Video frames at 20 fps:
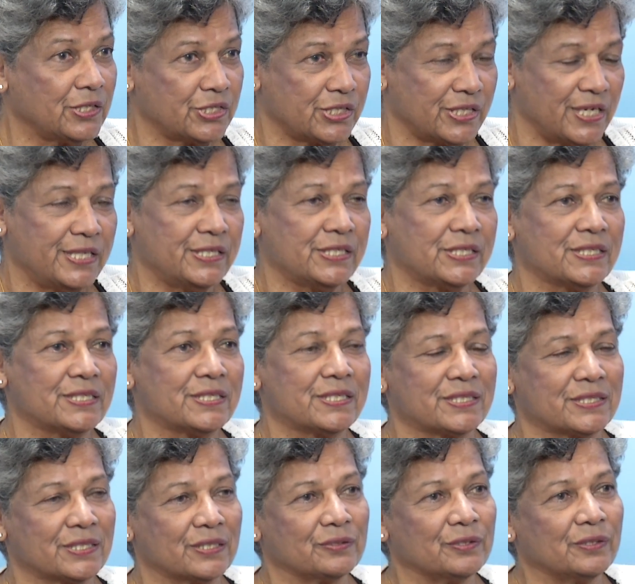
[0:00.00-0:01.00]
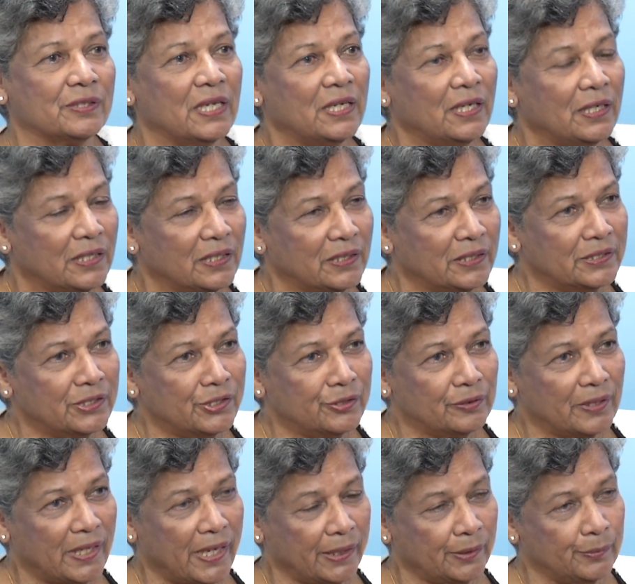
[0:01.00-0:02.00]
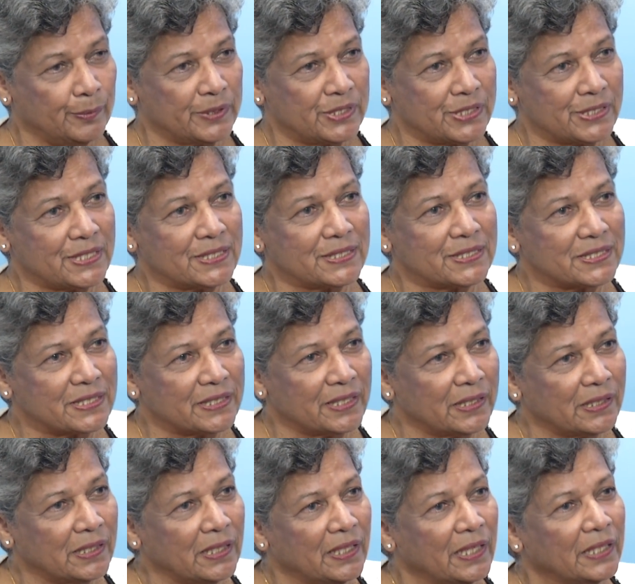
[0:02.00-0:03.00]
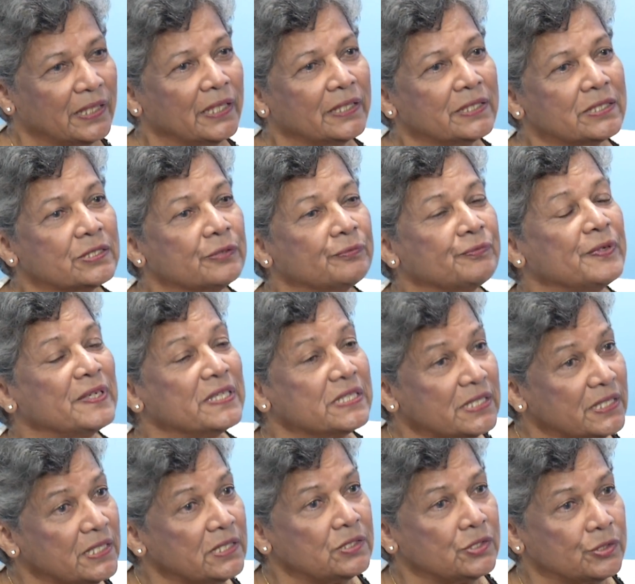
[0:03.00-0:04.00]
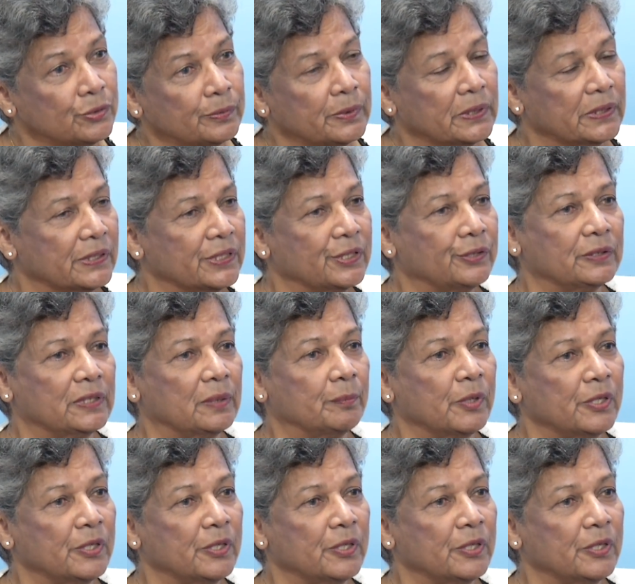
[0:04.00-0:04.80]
changes, learn new languages and learn to fit into a new community.